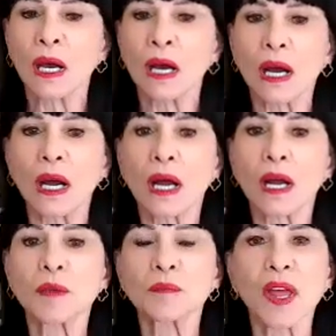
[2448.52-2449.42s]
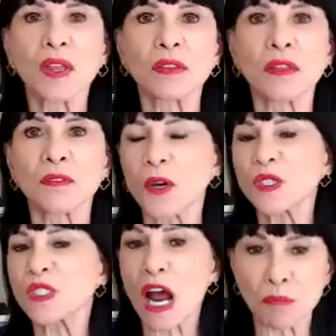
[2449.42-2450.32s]
The
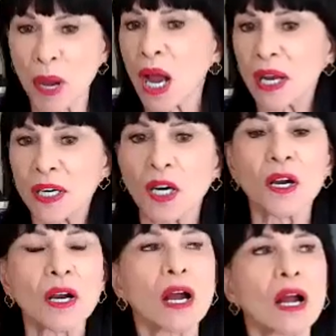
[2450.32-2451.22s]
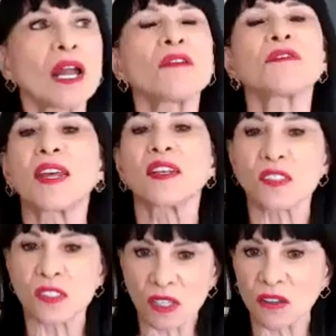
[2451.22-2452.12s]
first time buyer, if they
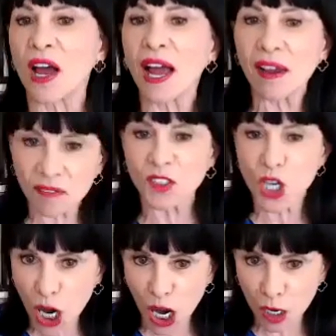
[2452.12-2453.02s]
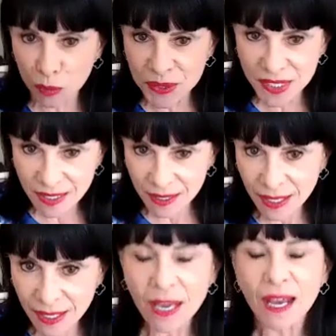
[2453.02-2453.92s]
still have jobs,
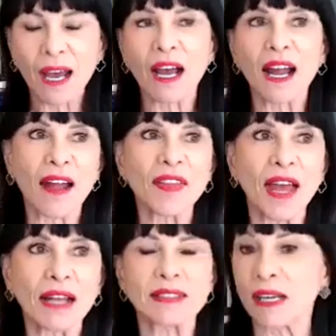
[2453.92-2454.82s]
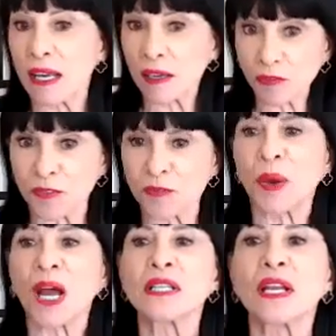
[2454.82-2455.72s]
and that's an if,
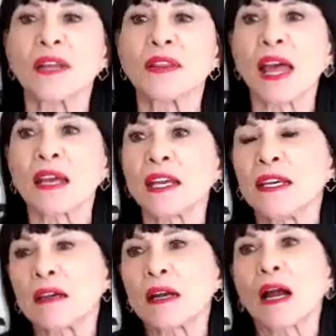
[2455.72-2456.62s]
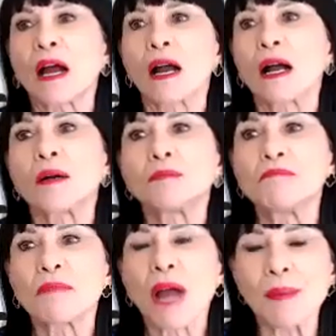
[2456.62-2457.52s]
but they,
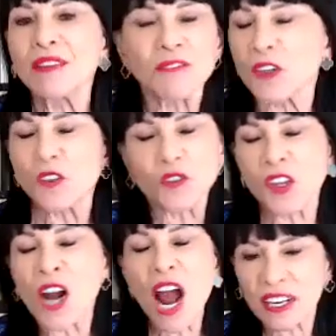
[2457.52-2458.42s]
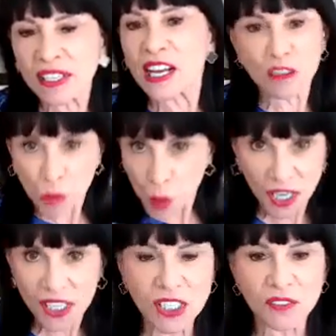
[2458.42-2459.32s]
they're not going to get a
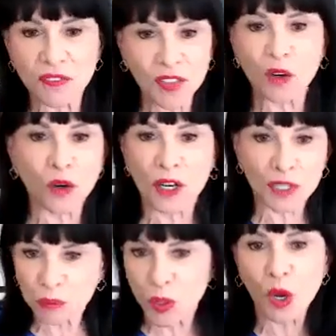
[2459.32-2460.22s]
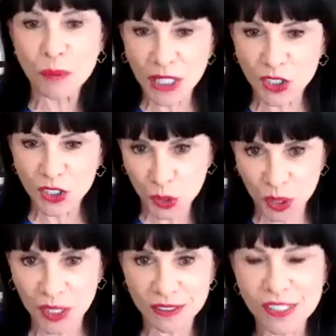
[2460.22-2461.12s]
mortgage if they're on employment
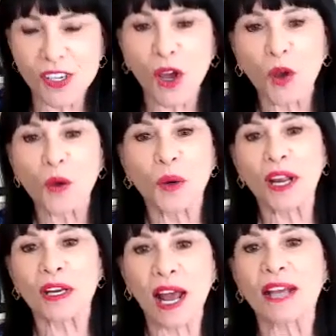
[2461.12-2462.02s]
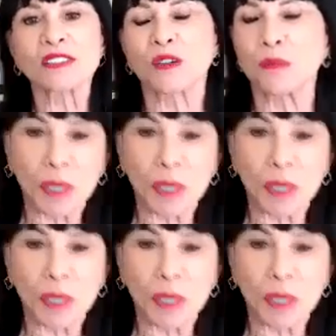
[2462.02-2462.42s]
insurance. So it has to be